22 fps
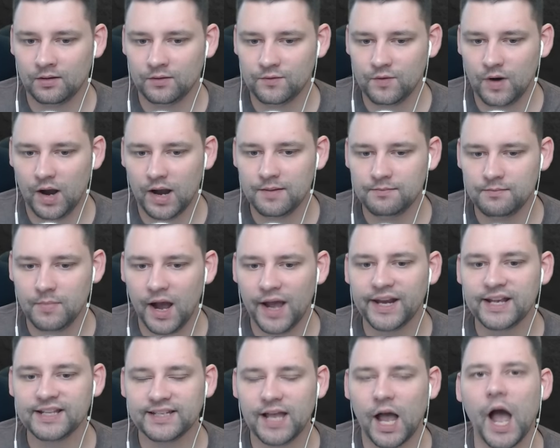Right,
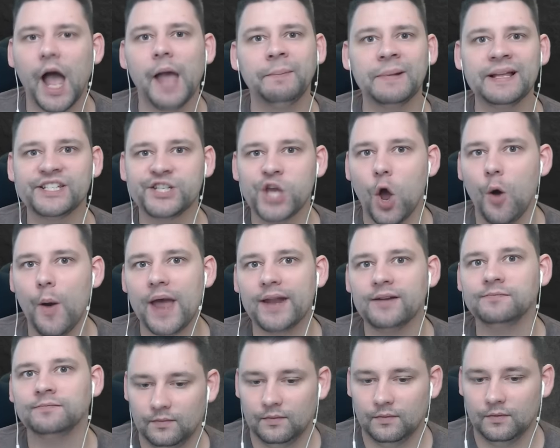mining time. Let's do
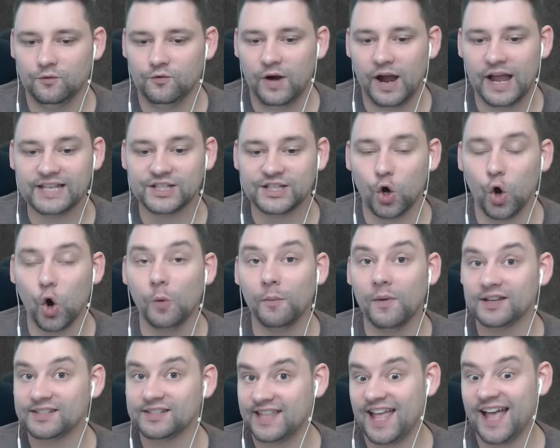it. Right, it's
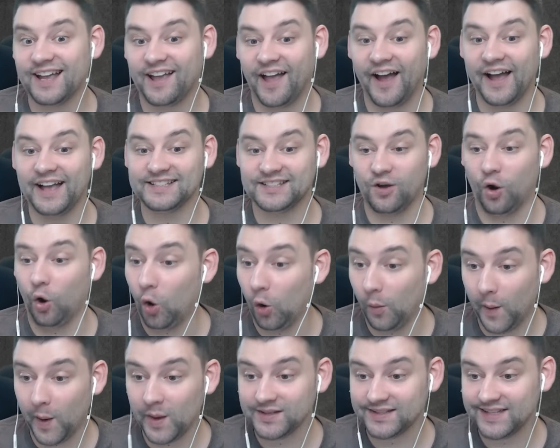almost there, guys.
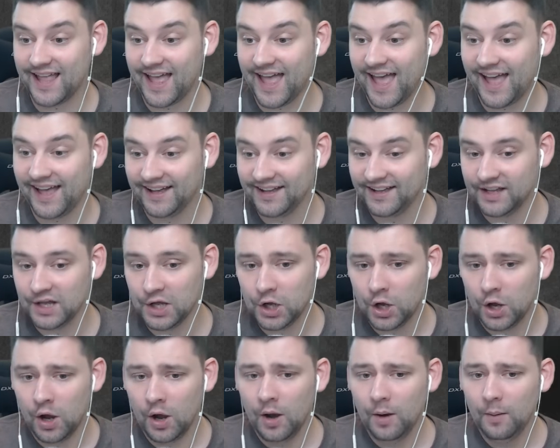Almost there.
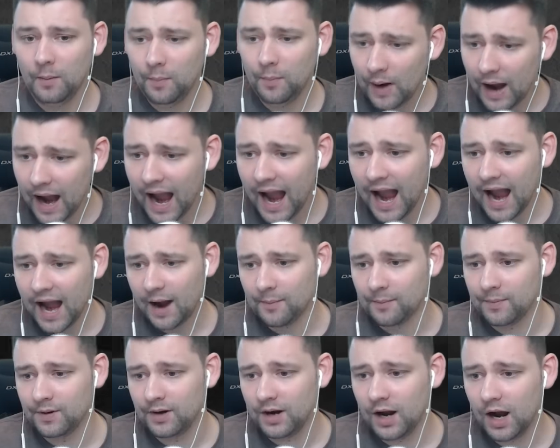
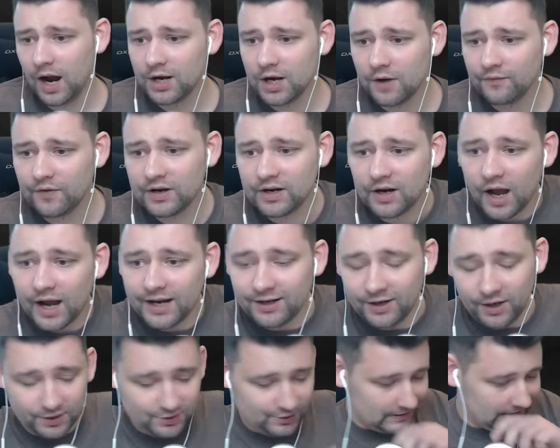Bam! Another
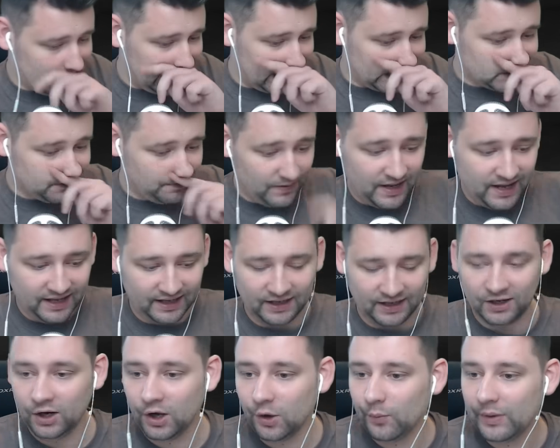900
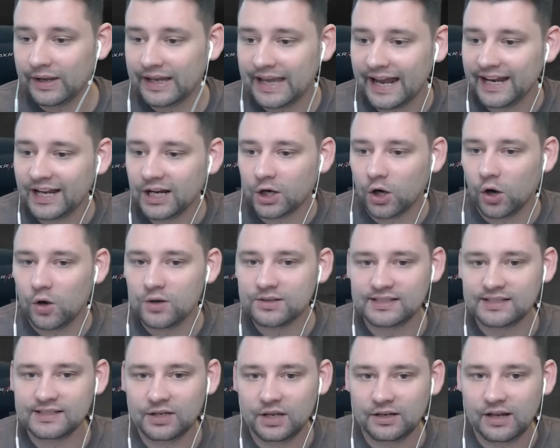XP. Look, we're getting
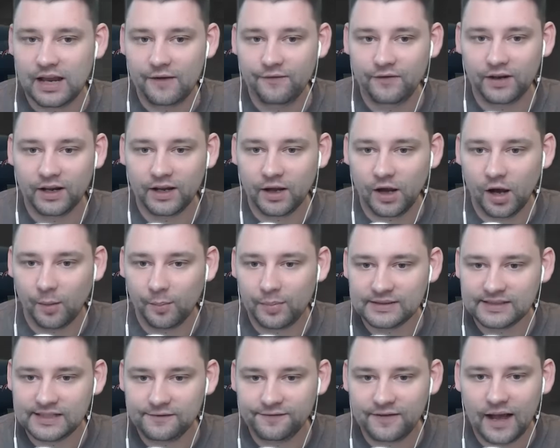closer to the leveling up.
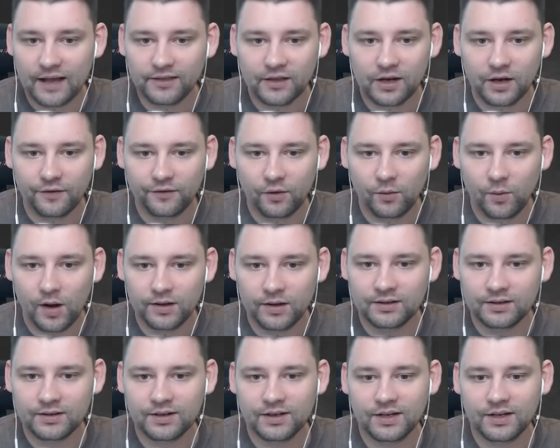Has he found another one?